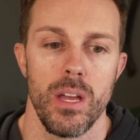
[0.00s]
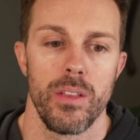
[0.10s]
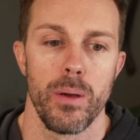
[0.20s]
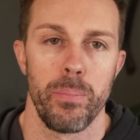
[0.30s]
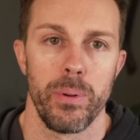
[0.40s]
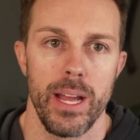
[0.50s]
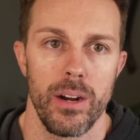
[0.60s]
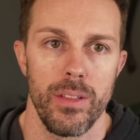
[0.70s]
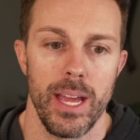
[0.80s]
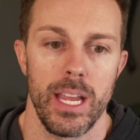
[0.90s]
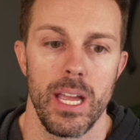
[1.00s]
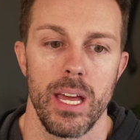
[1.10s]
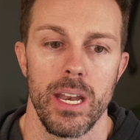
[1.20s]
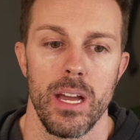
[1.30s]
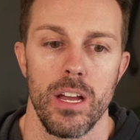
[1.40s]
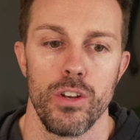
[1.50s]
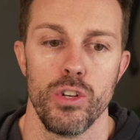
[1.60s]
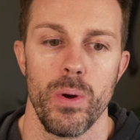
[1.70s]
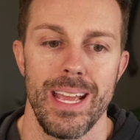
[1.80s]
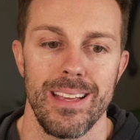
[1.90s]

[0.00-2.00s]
The player that can do a